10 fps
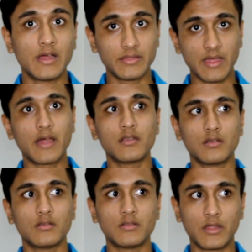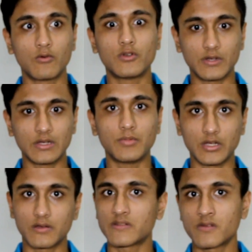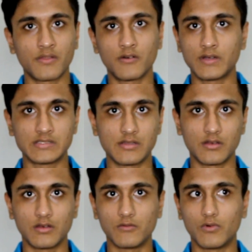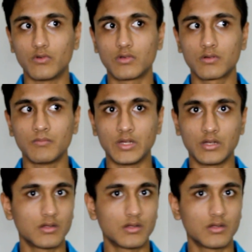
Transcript: then they would really be interested, otherwise they really won't be.